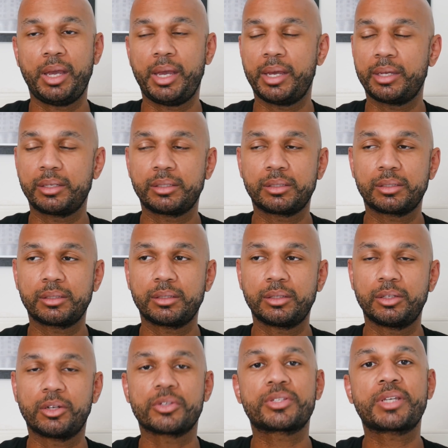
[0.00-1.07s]
And
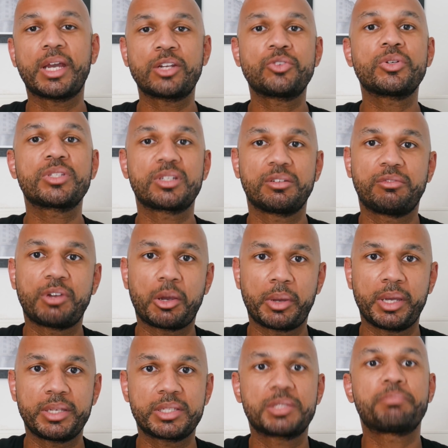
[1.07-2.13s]
Sketch was in a
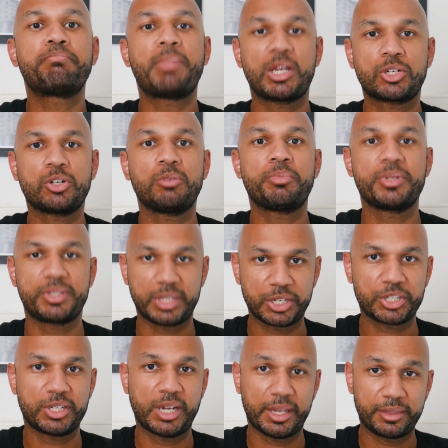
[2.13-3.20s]
very special
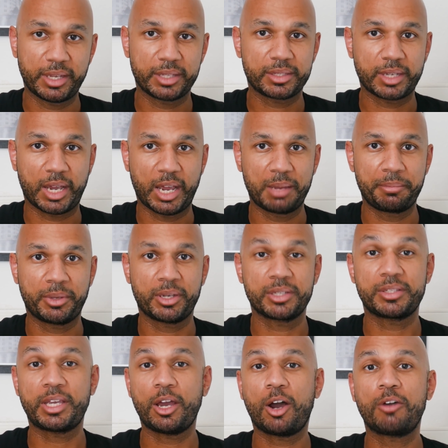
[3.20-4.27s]
position at that time
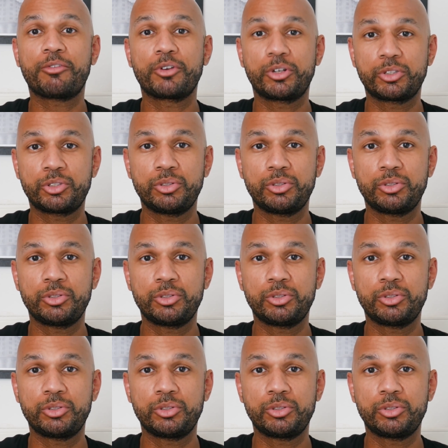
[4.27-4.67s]
because they offered a